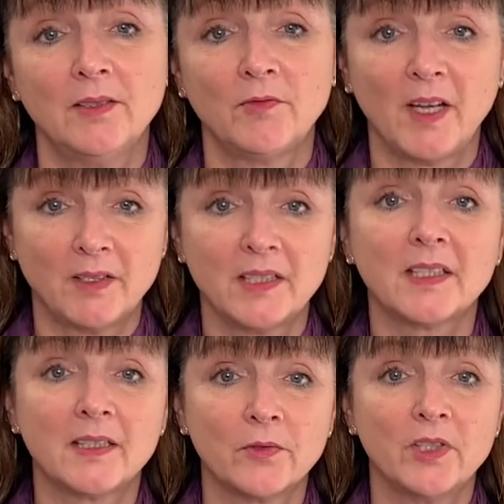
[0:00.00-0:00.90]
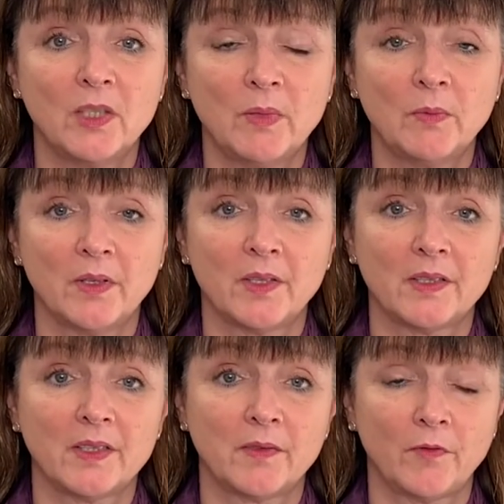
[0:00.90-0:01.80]
the virus is going to be with
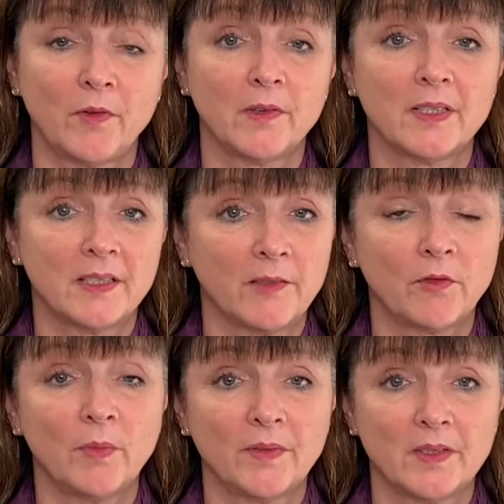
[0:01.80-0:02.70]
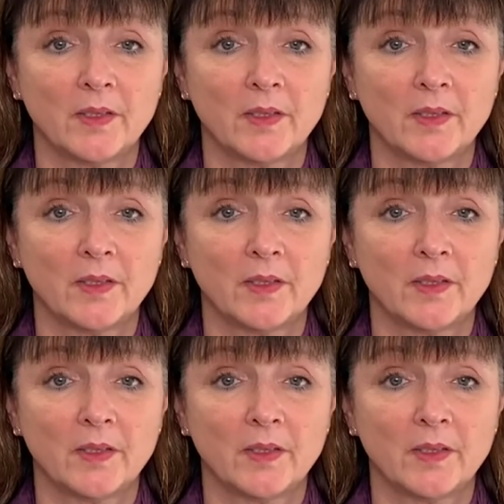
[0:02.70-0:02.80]
us for several months